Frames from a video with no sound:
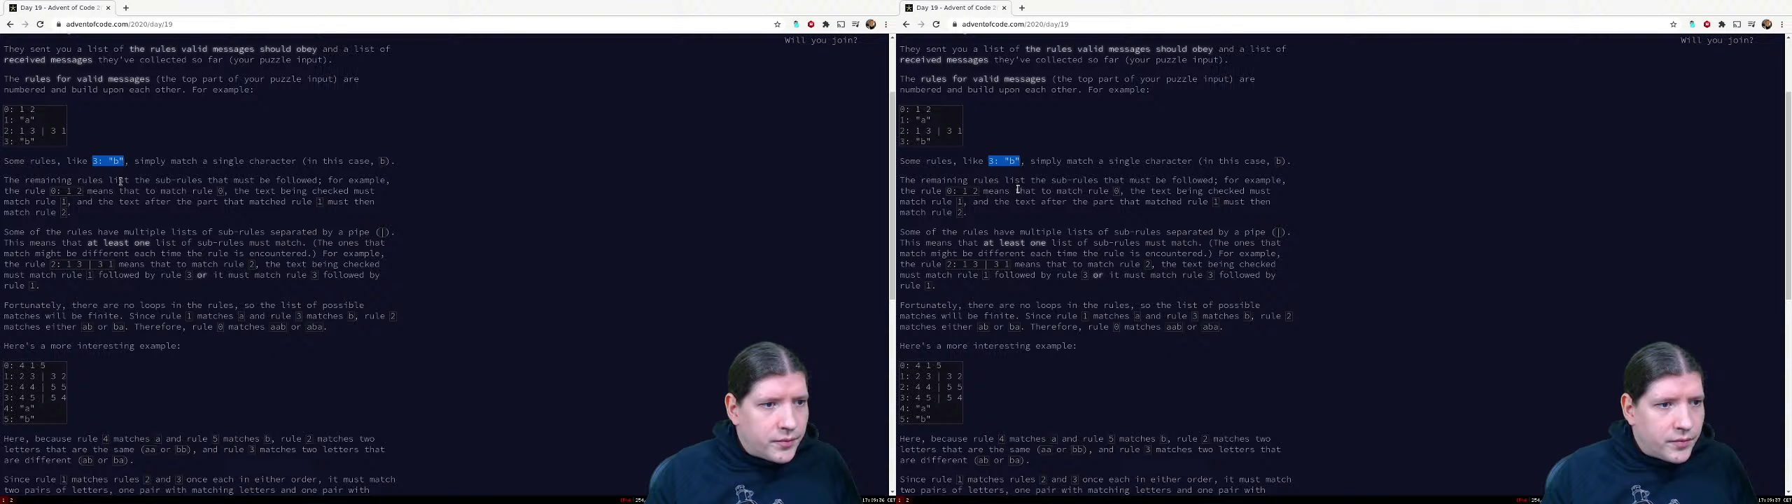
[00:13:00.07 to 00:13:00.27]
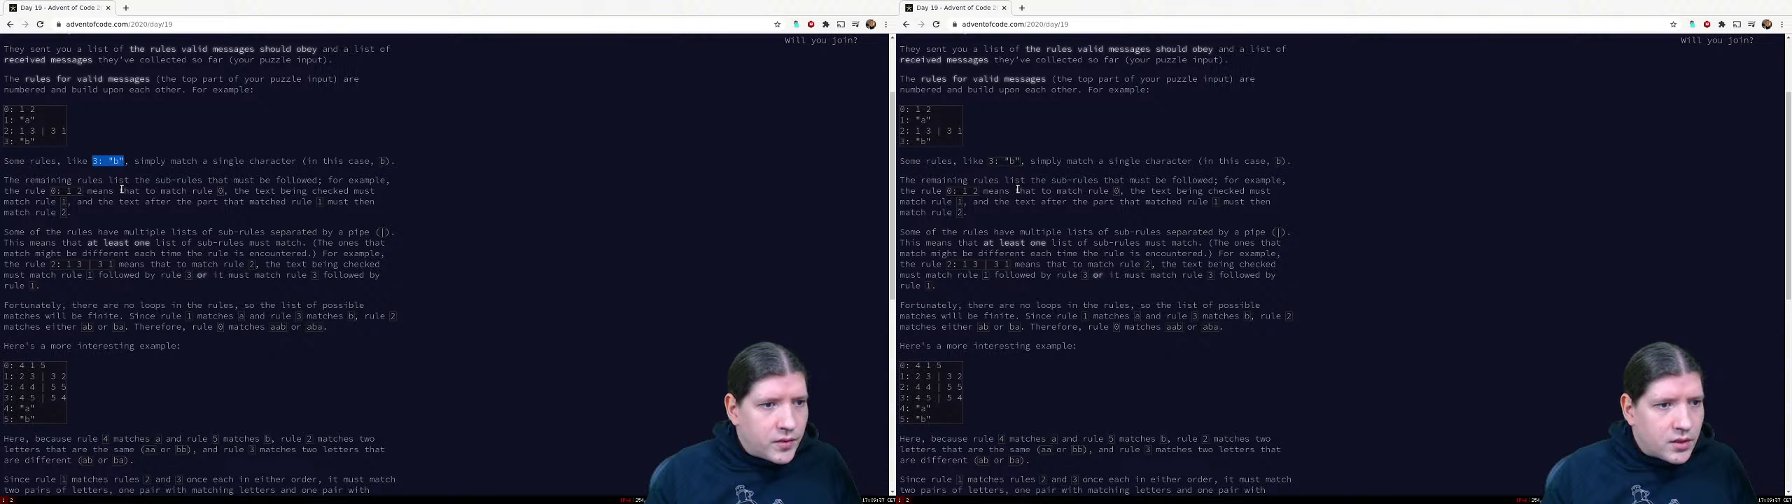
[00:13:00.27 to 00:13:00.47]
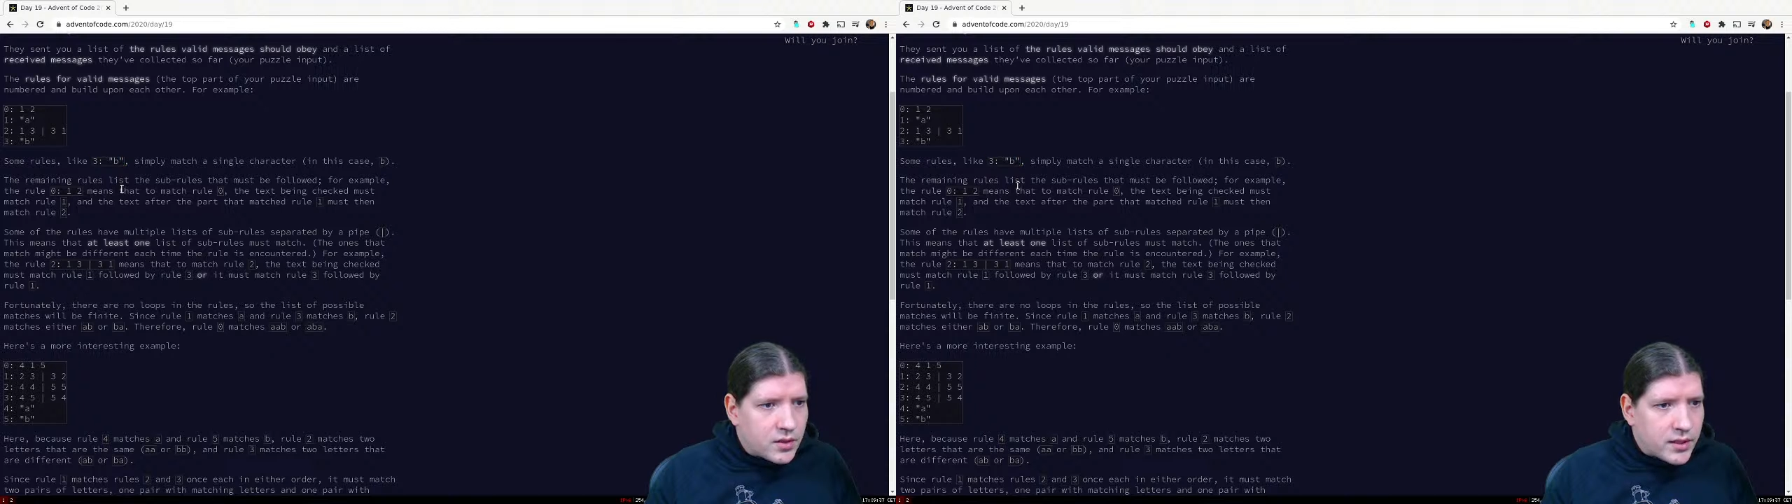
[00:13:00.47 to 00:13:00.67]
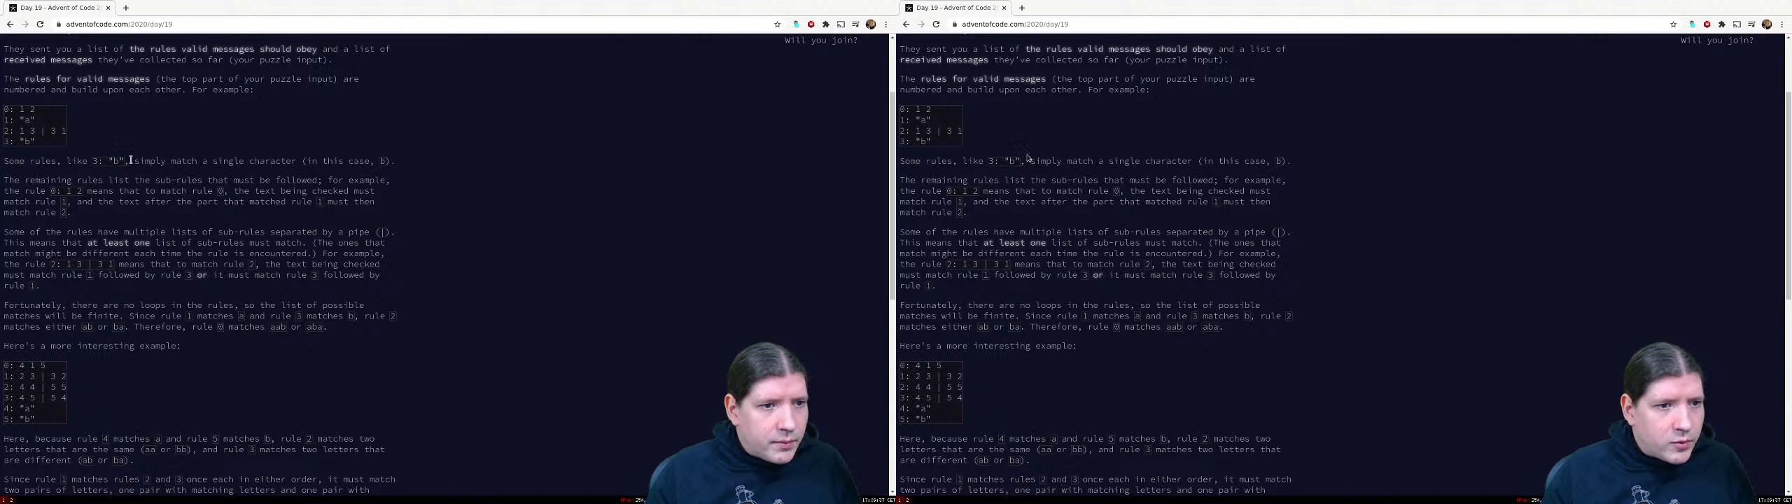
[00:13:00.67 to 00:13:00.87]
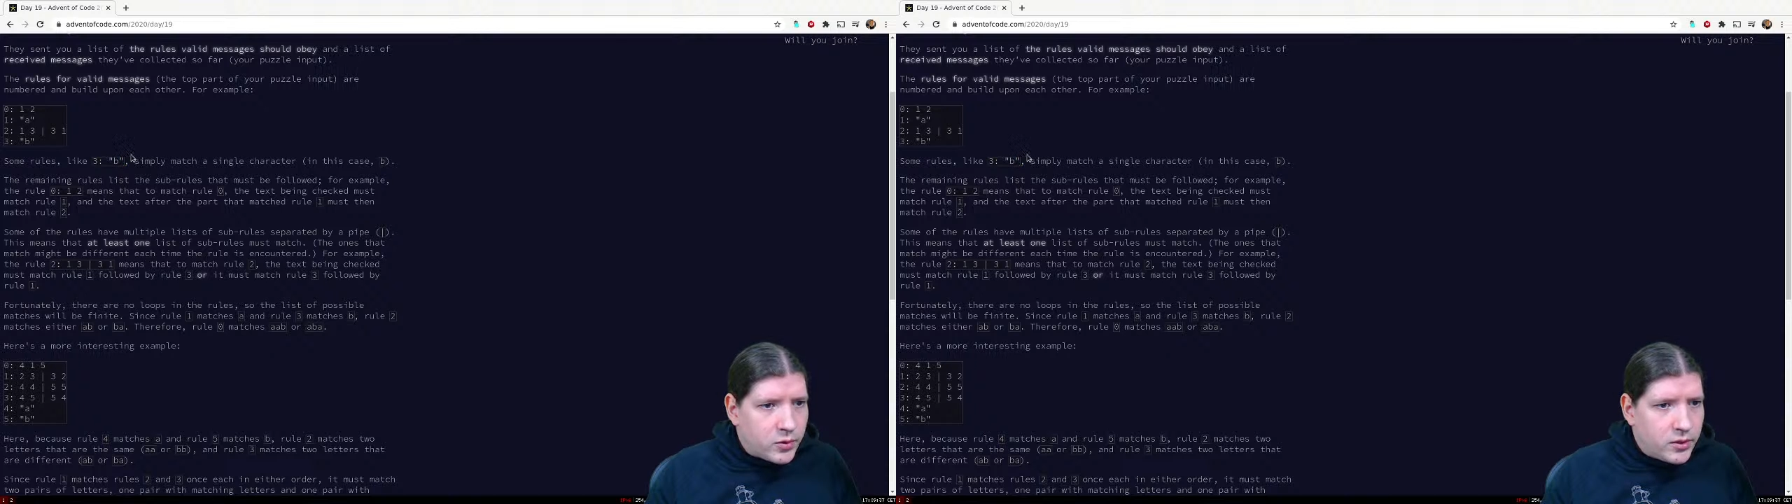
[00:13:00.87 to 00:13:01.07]
some
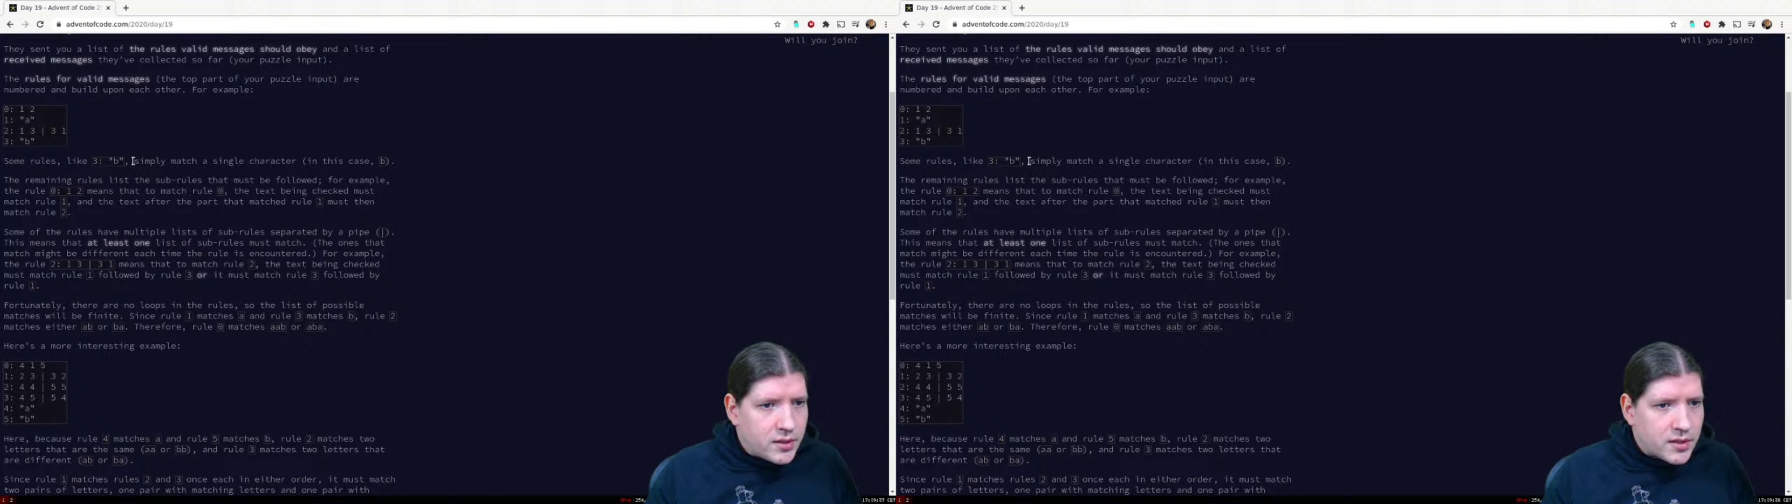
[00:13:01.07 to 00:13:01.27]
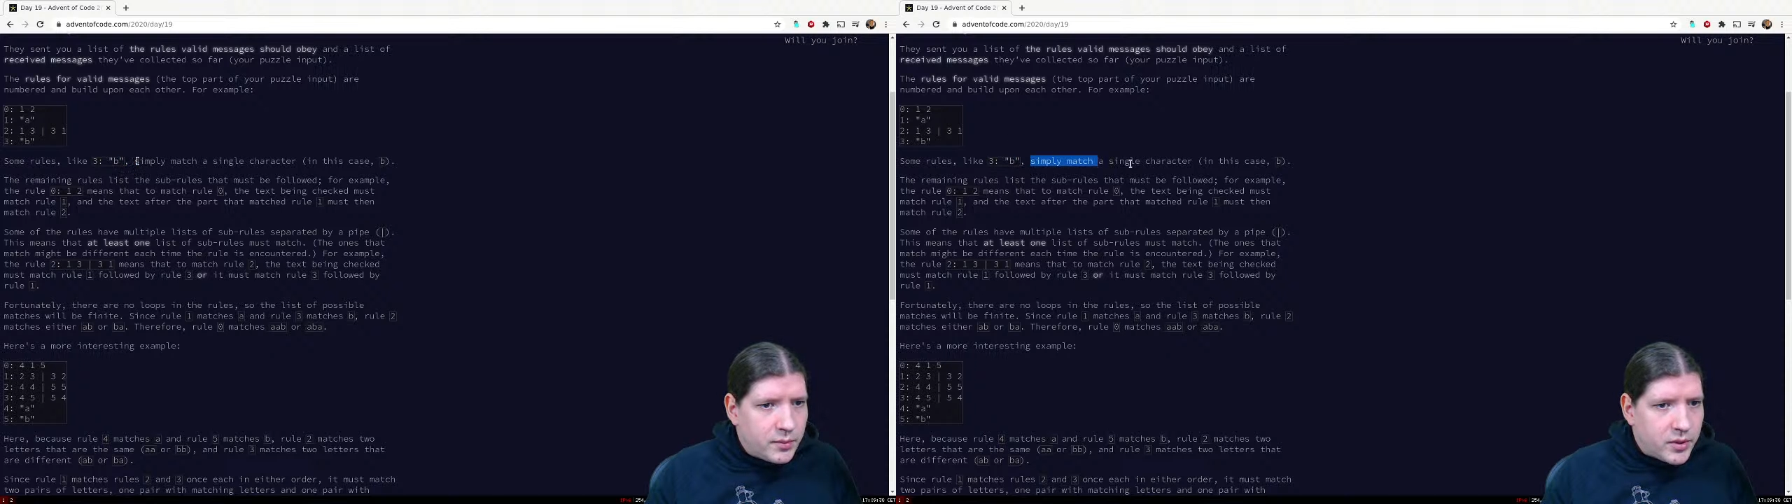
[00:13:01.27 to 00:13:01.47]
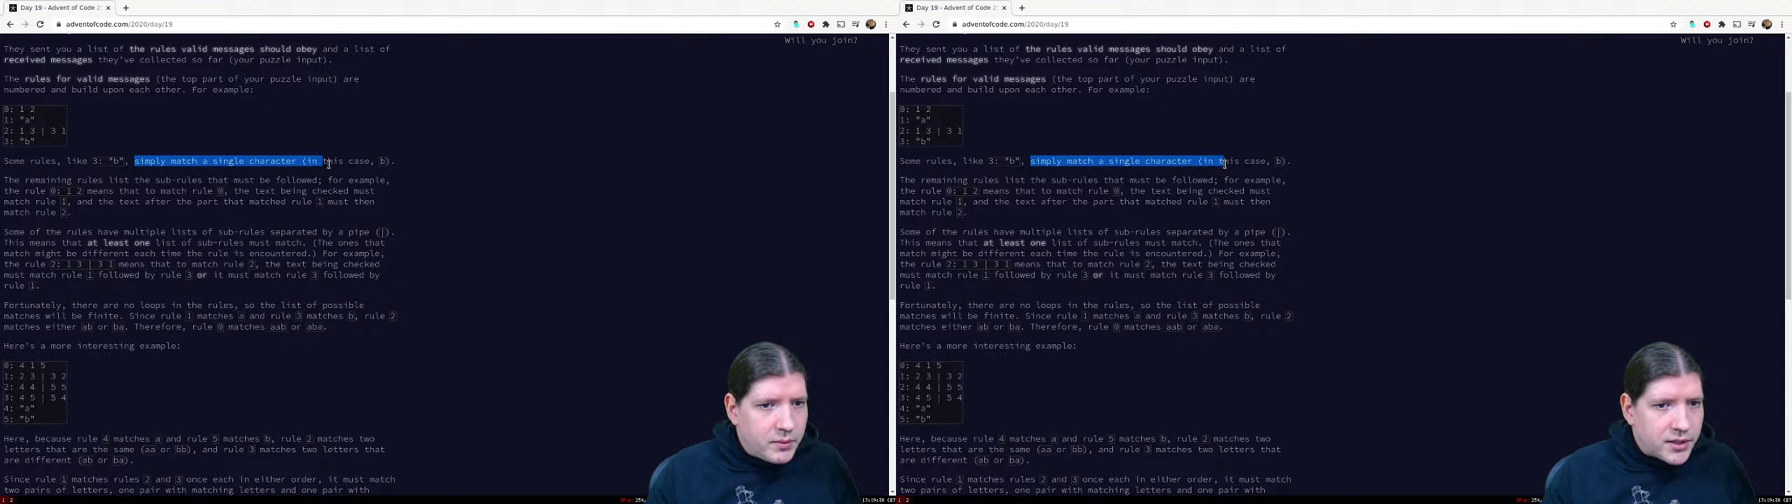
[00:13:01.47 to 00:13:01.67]
rules simply match